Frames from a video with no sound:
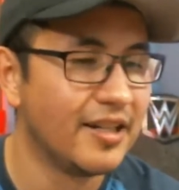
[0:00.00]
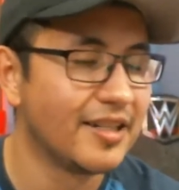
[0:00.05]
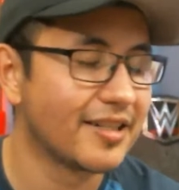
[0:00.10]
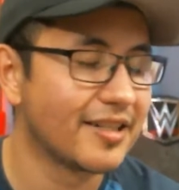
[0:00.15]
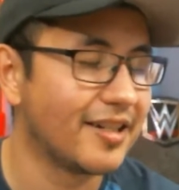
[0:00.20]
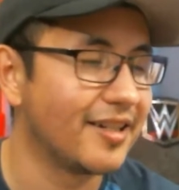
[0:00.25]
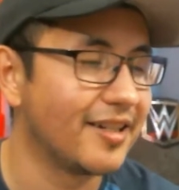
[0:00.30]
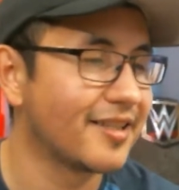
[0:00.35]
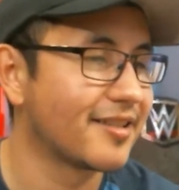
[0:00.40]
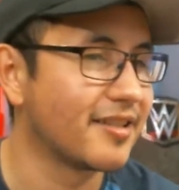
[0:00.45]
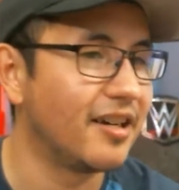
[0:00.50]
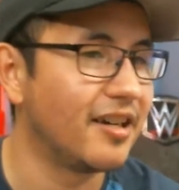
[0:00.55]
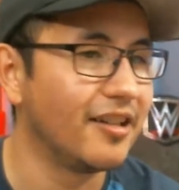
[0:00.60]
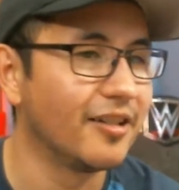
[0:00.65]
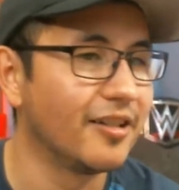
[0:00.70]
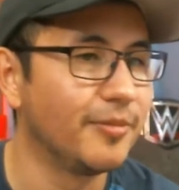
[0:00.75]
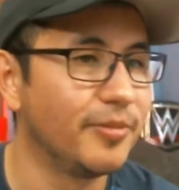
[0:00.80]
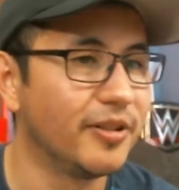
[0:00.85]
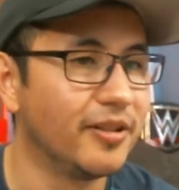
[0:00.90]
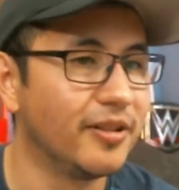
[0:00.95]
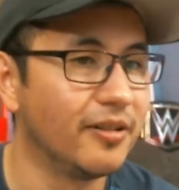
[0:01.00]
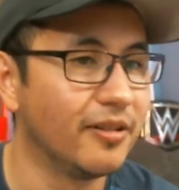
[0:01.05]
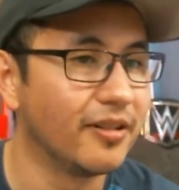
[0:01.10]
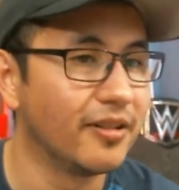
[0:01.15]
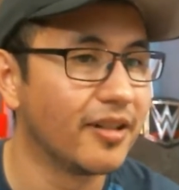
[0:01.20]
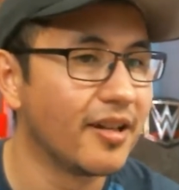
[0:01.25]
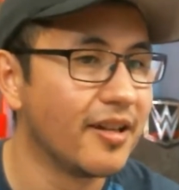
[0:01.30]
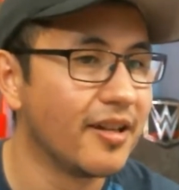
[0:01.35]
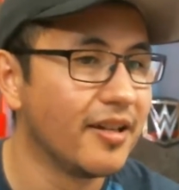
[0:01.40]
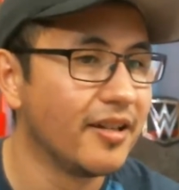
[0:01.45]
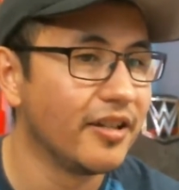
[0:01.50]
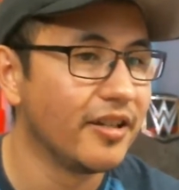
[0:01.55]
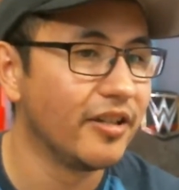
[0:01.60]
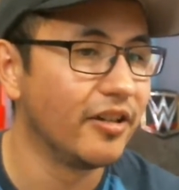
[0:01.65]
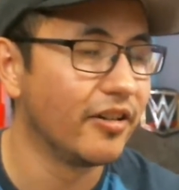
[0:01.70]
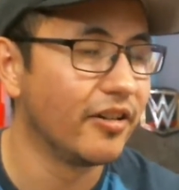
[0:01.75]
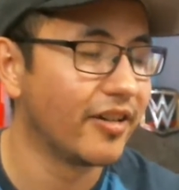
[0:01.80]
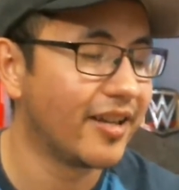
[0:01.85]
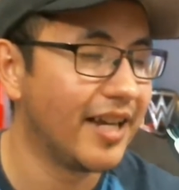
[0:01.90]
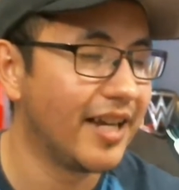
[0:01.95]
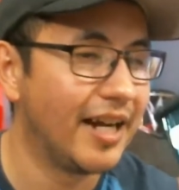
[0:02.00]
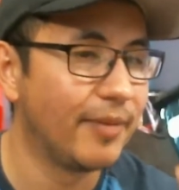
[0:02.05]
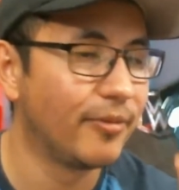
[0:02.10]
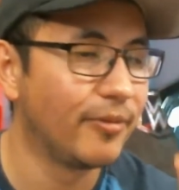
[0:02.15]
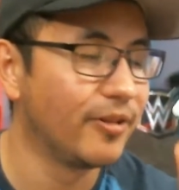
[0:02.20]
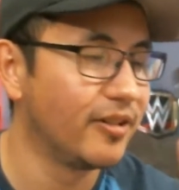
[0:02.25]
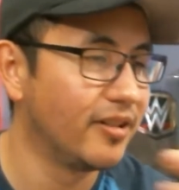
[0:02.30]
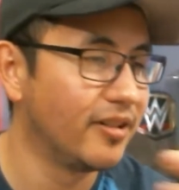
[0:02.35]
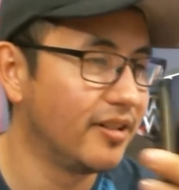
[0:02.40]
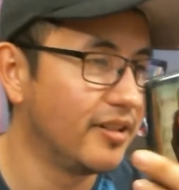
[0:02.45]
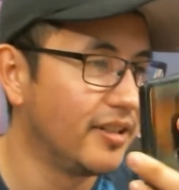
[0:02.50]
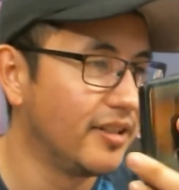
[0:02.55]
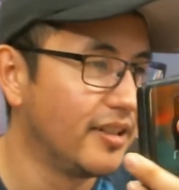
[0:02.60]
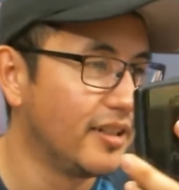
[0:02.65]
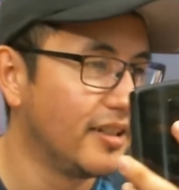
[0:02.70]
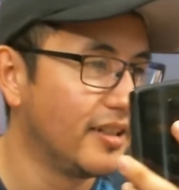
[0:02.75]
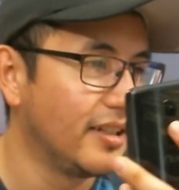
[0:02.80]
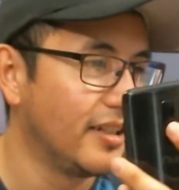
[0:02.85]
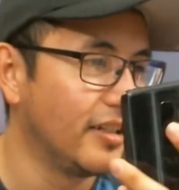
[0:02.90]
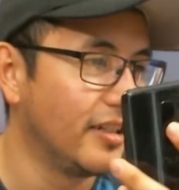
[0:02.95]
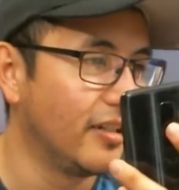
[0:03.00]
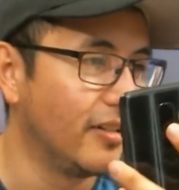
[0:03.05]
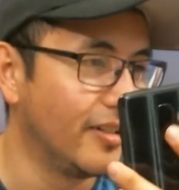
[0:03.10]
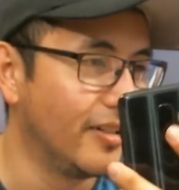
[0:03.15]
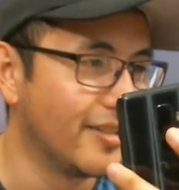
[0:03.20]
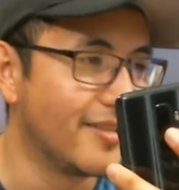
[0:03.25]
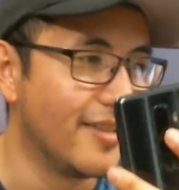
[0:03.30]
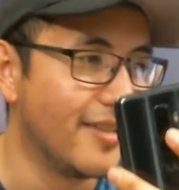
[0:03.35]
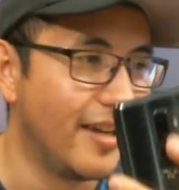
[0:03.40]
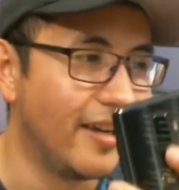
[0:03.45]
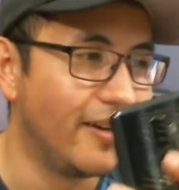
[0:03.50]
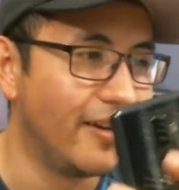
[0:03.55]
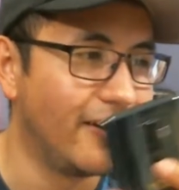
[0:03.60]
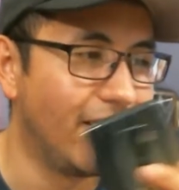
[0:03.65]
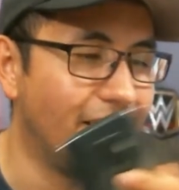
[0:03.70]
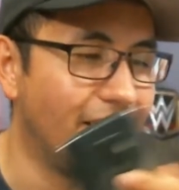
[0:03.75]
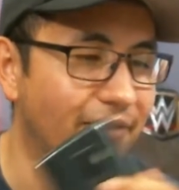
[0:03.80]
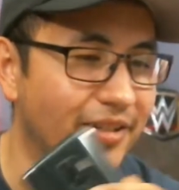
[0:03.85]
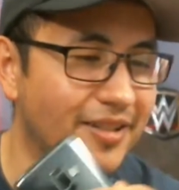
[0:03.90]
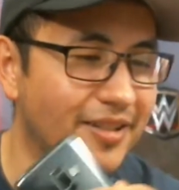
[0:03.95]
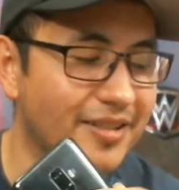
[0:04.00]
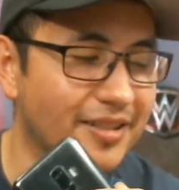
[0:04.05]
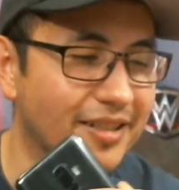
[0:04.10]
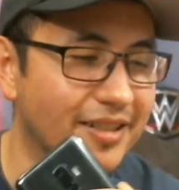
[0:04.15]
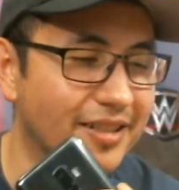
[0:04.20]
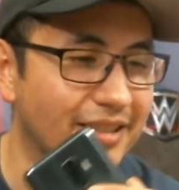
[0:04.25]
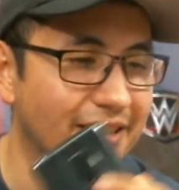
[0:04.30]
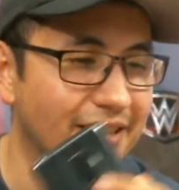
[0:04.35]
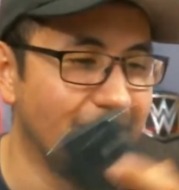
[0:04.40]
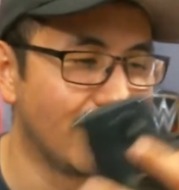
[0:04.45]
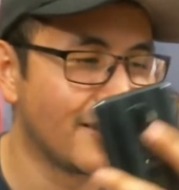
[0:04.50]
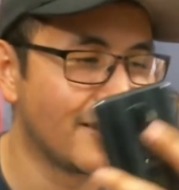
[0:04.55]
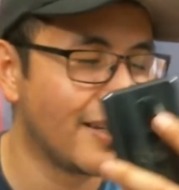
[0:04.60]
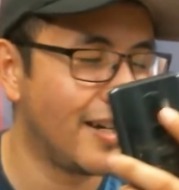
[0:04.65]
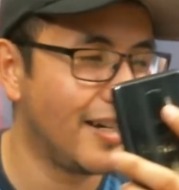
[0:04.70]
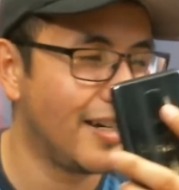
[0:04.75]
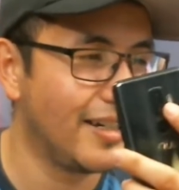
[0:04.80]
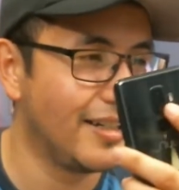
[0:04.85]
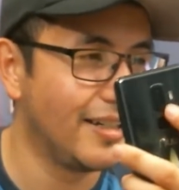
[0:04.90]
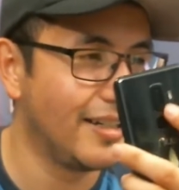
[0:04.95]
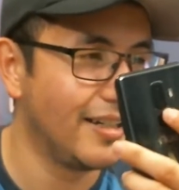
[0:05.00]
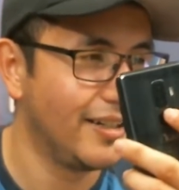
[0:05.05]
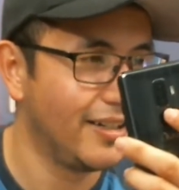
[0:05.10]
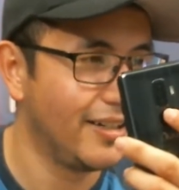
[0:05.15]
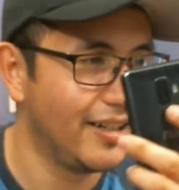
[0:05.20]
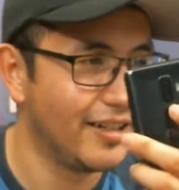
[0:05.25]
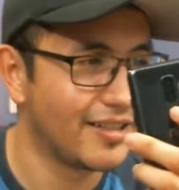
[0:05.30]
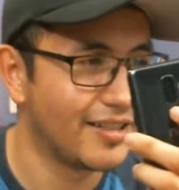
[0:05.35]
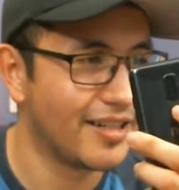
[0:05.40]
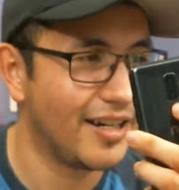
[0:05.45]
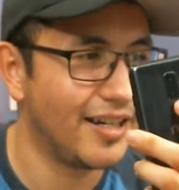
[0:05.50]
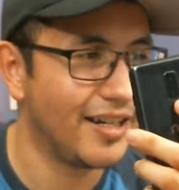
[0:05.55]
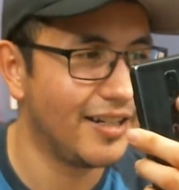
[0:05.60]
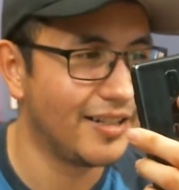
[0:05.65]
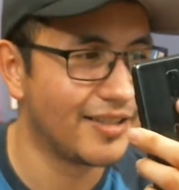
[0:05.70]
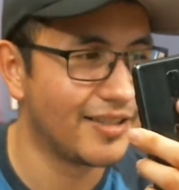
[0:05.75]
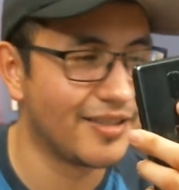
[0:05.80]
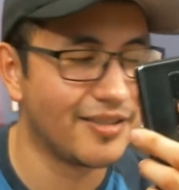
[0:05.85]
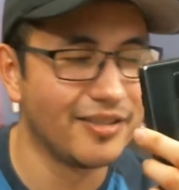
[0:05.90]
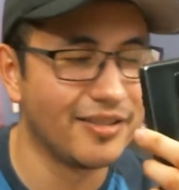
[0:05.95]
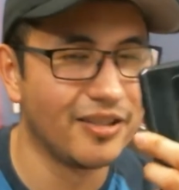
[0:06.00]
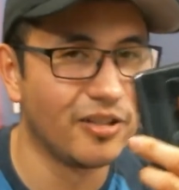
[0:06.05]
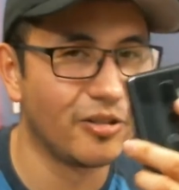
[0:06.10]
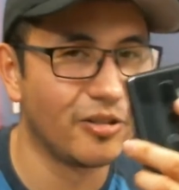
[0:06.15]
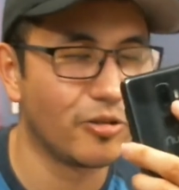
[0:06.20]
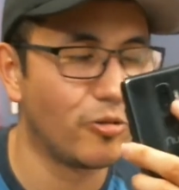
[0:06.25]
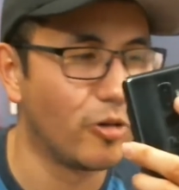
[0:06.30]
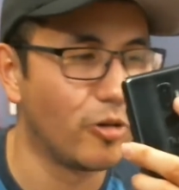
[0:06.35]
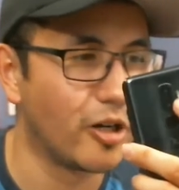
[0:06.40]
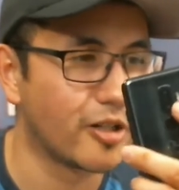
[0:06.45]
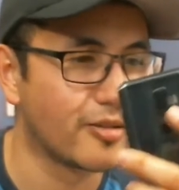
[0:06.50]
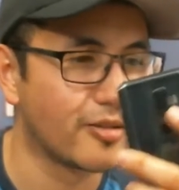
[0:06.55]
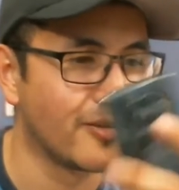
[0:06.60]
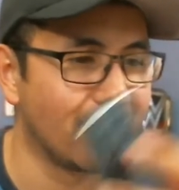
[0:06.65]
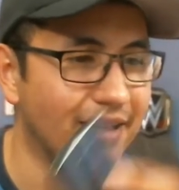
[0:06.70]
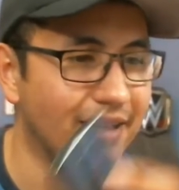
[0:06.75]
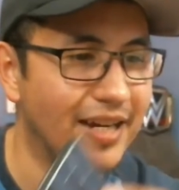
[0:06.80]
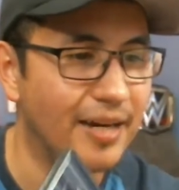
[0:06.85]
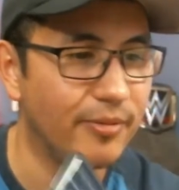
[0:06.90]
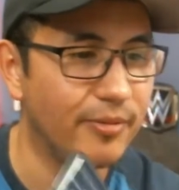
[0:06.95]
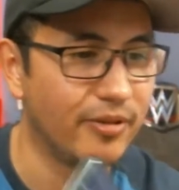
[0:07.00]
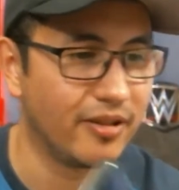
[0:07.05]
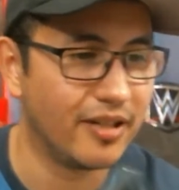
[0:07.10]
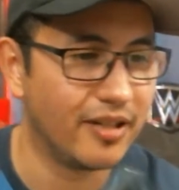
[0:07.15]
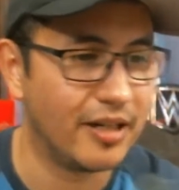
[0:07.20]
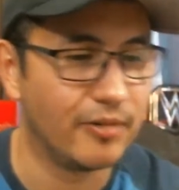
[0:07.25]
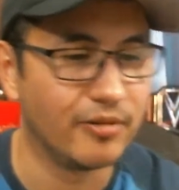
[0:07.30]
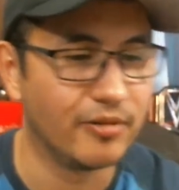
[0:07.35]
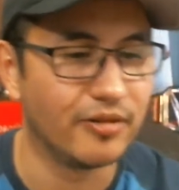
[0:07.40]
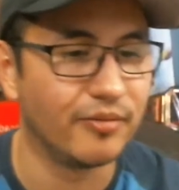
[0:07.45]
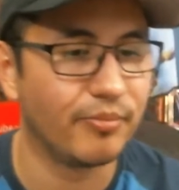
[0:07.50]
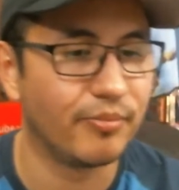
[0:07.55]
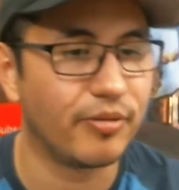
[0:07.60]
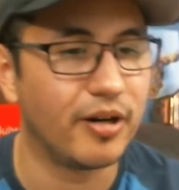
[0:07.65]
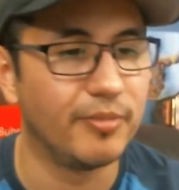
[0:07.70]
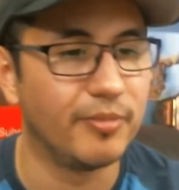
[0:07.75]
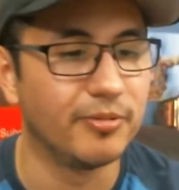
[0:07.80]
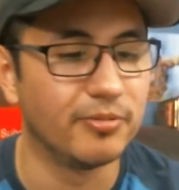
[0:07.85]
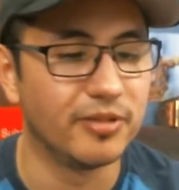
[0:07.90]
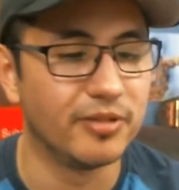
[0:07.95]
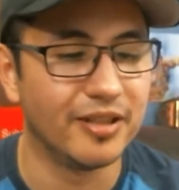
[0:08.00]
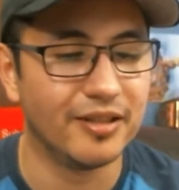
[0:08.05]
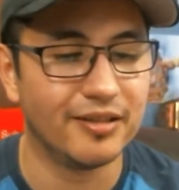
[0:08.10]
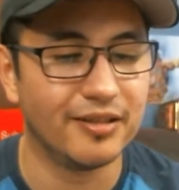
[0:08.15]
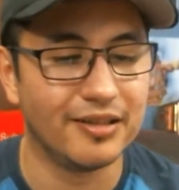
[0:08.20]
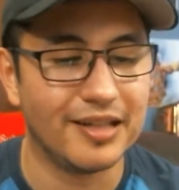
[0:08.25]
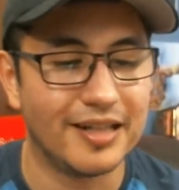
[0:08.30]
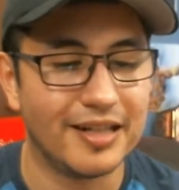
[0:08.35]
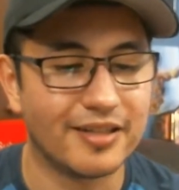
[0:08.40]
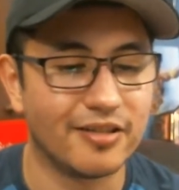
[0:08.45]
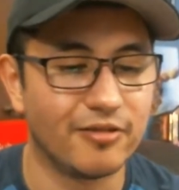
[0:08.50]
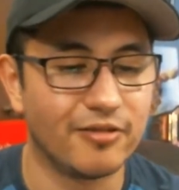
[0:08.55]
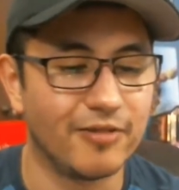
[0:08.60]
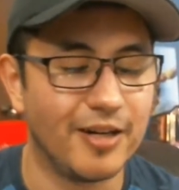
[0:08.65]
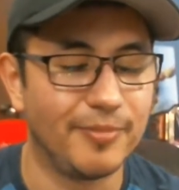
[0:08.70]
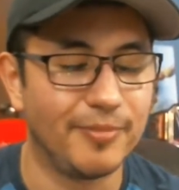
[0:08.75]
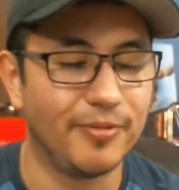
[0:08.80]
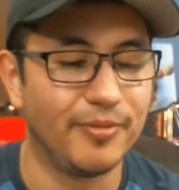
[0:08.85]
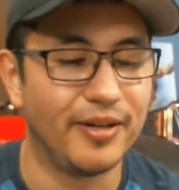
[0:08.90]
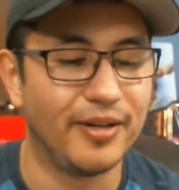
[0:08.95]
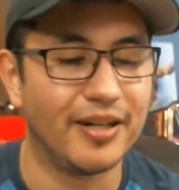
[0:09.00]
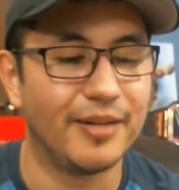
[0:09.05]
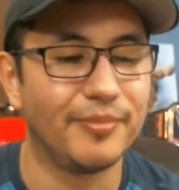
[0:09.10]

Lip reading: It's got a solid build. You know, the camera, you know, it's there. Obviously, it's got its little quirks with the camera that I would probably like to gripe about.